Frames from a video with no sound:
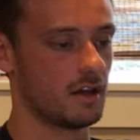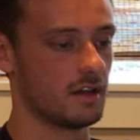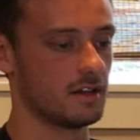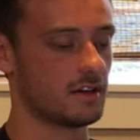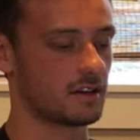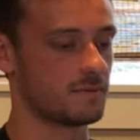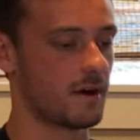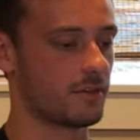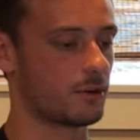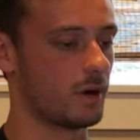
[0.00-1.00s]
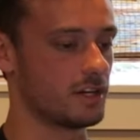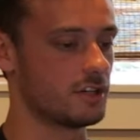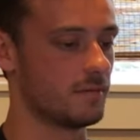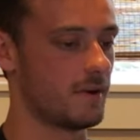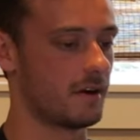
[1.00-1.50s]
He talks about the question
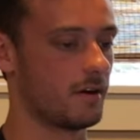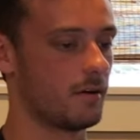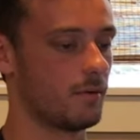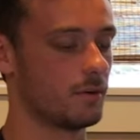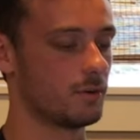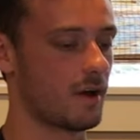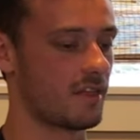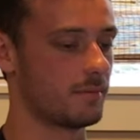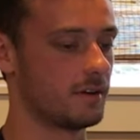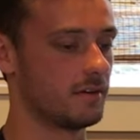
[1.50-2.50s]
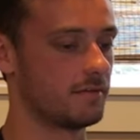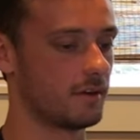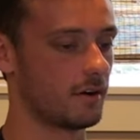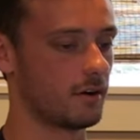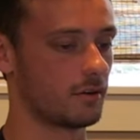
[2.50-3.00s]
of would you rather be
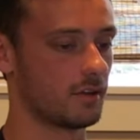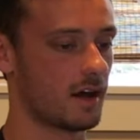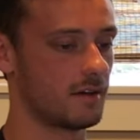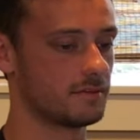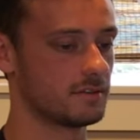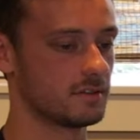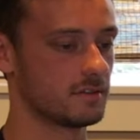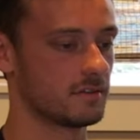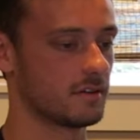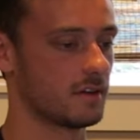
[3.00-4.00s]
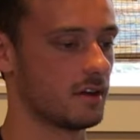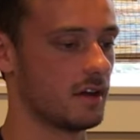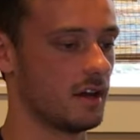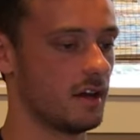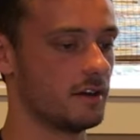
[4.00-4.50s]
feared or loved?
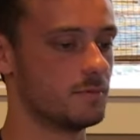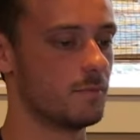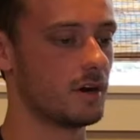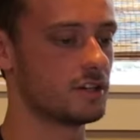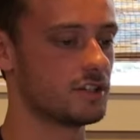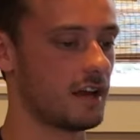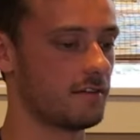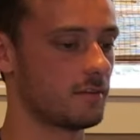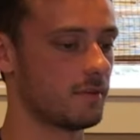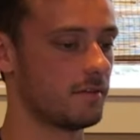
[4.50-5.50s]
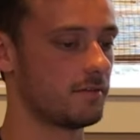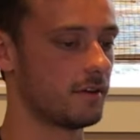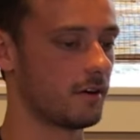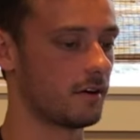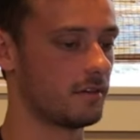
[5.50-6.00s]
It is much safer to be
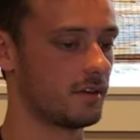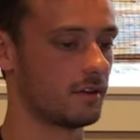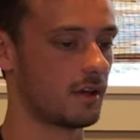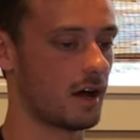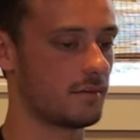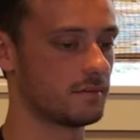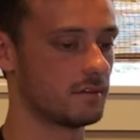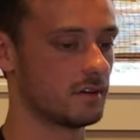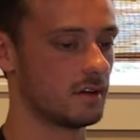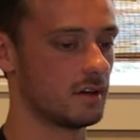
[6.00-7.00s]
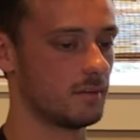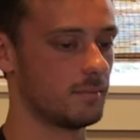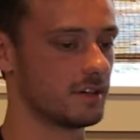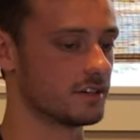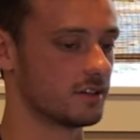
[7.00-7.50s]
feared than loved,
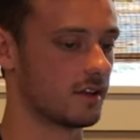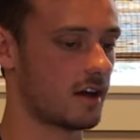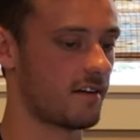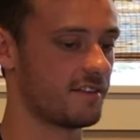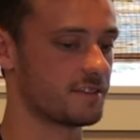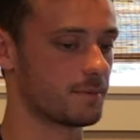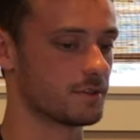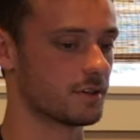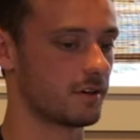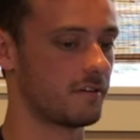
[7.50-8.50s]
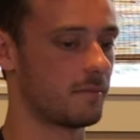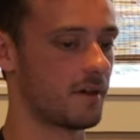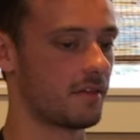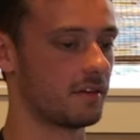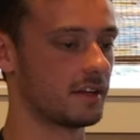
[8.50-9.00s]
because love is preserved by
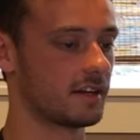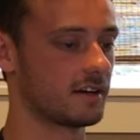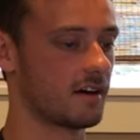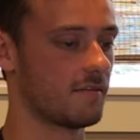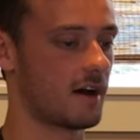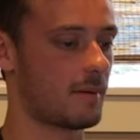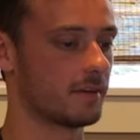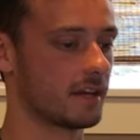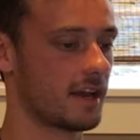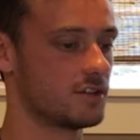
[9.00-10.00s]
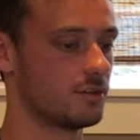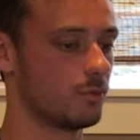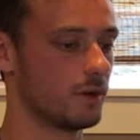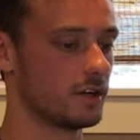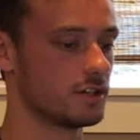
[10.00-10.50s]
the link of obligation
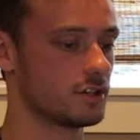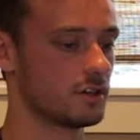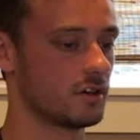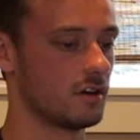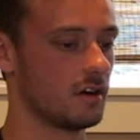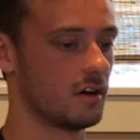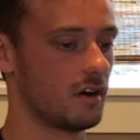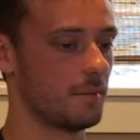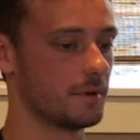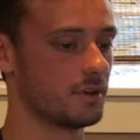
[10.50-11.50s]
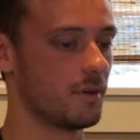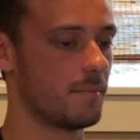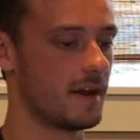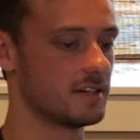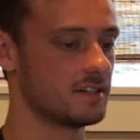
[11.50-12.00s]
which, owing to the
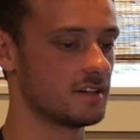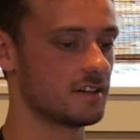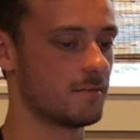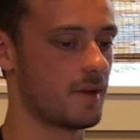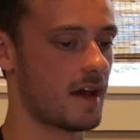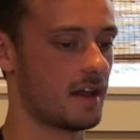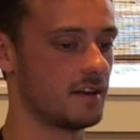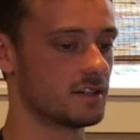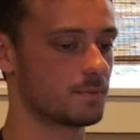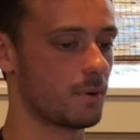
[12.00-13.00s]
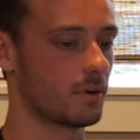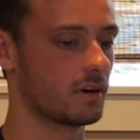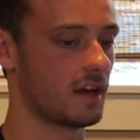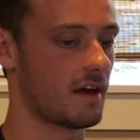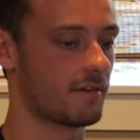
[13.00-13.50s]
baseness of men, is
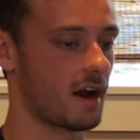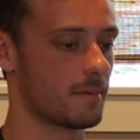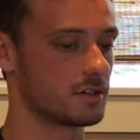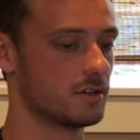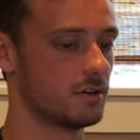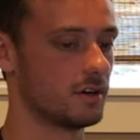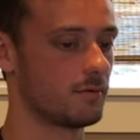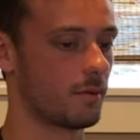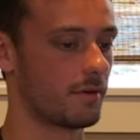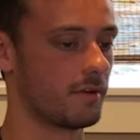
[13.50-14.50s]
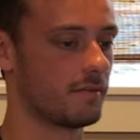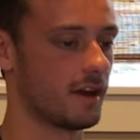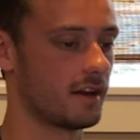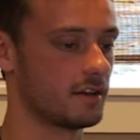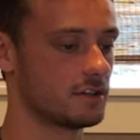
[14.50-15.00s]
broken at every opportunity for their
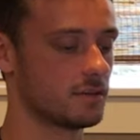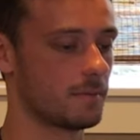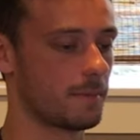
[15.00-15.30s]
advantage.